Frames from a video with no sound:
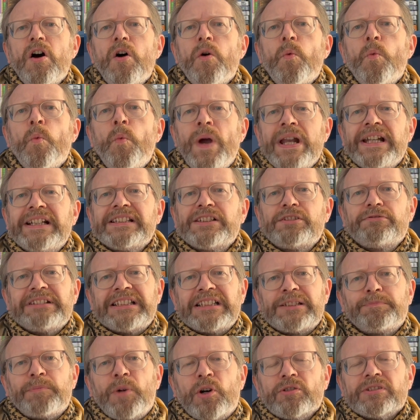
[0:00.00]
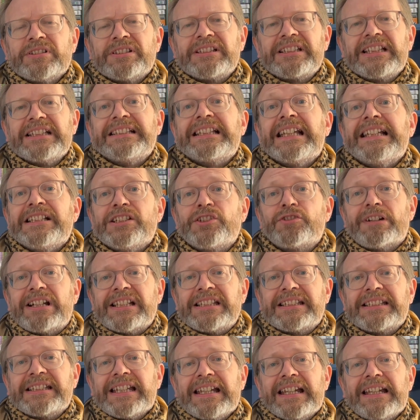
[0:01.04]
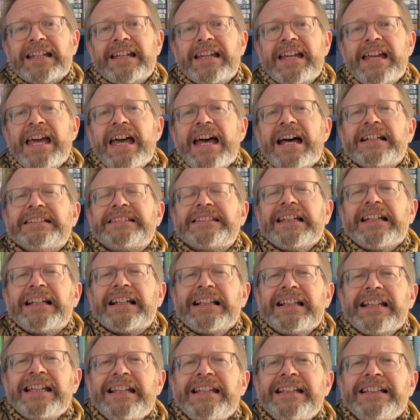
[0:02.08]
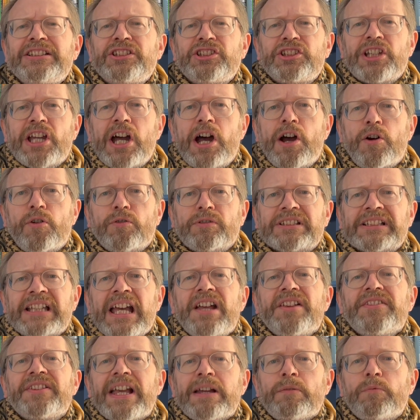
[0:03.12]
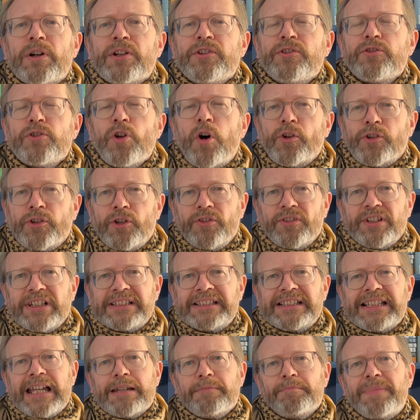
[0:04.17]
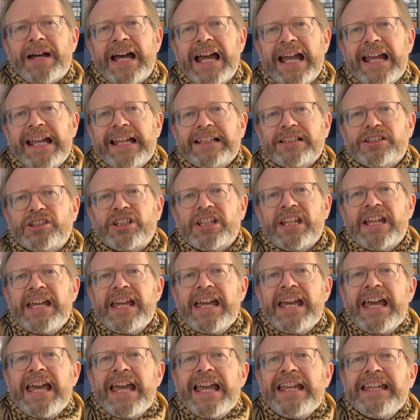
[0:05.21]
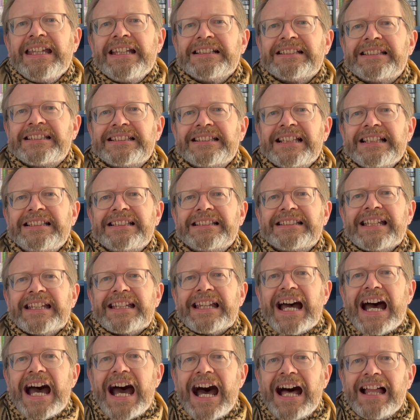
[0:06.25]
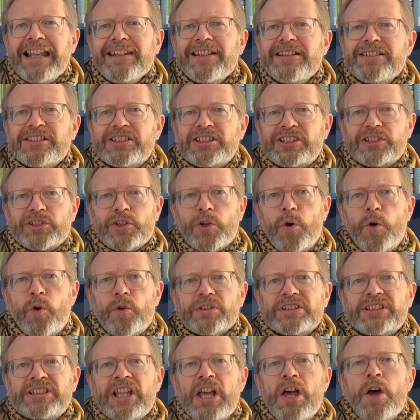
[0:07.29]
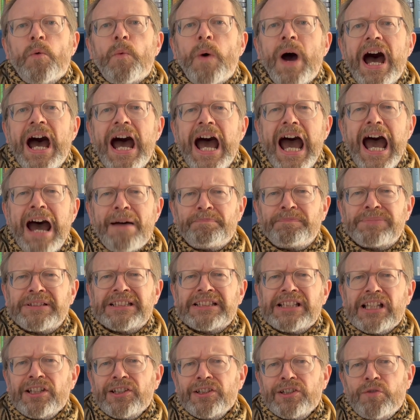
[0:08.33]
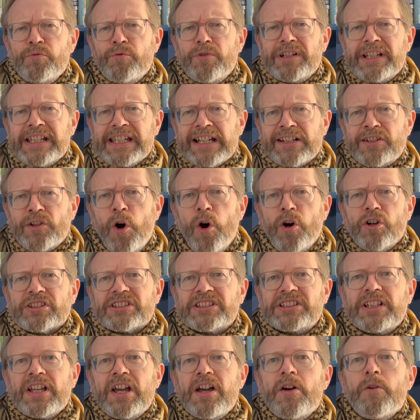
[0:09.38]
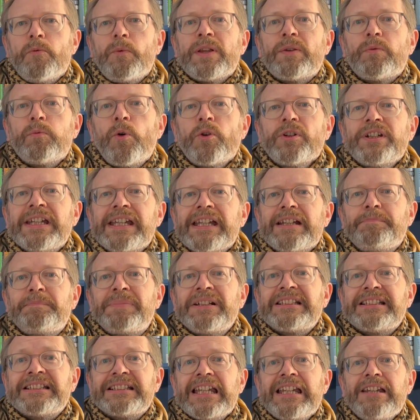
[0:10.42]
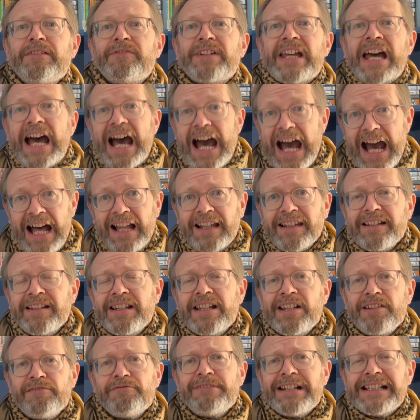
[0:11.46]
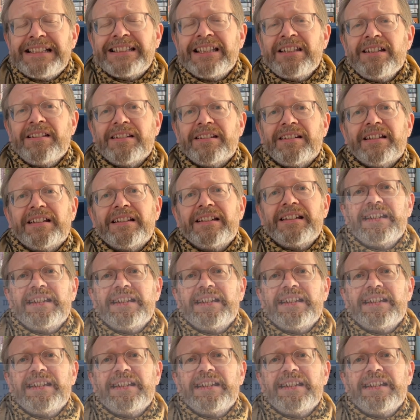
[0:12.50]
Winner's response is interesting, as it clearly shows they were not on the same page. He insisted Alan's thoughts were absolutely at odds with what he had perceived Alan had written.